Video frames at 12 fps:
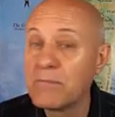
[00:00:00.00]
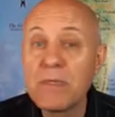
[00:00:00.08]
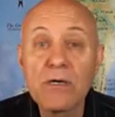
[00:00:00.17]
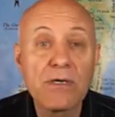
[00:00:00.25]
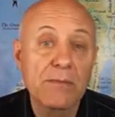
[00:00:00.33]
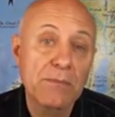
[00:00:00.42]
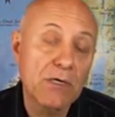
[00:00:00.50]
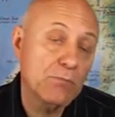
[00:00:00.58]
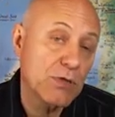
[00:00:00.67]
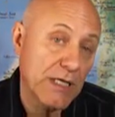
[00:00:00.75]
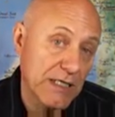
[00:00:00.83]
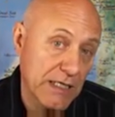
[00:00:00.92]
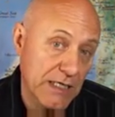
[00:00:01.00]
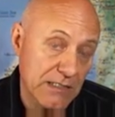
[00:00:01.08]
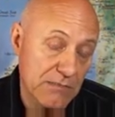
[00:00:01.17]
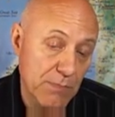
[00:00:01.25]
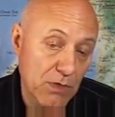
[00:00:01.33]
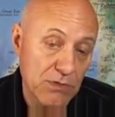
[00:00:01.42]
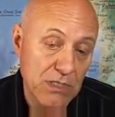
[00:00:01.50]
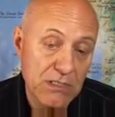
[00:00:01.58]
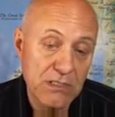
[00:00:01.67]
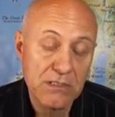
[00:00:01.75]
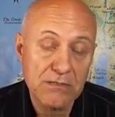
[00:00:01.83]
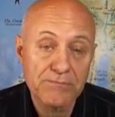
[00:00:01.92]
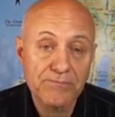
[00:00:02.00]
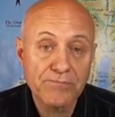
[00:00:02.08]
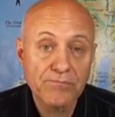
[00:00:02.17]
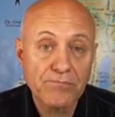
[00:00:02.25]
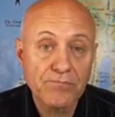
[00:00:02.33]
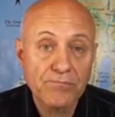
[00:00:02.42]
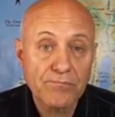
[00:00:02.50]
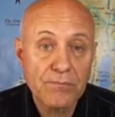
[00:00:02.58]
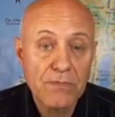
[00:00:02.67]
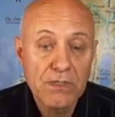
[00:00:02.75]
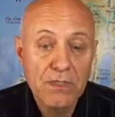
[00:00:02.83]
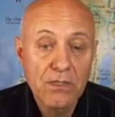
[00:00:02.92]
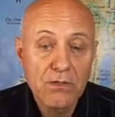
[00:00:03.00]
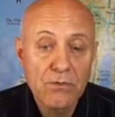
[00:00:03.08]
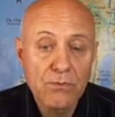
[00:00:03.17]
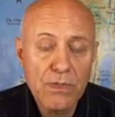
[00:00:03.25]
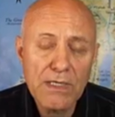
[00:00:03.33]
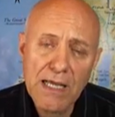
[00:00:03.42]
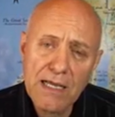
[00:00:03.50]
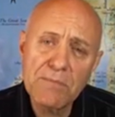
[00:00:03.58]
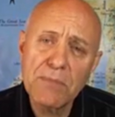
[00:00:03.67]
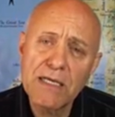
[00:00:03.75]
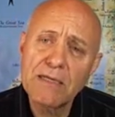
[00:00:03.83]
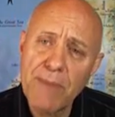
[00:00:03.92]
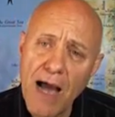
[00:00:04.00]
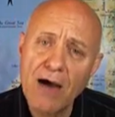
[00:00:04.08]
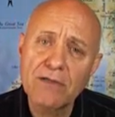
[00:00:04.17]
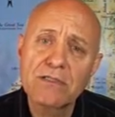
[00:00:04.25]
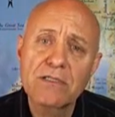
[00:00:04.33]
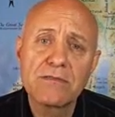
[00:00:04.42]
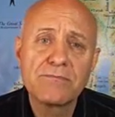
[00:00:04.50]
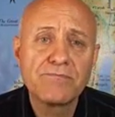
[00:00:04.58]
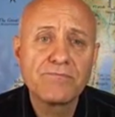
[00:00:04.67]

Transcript: Miriam complaining against Moses. What did they complain about?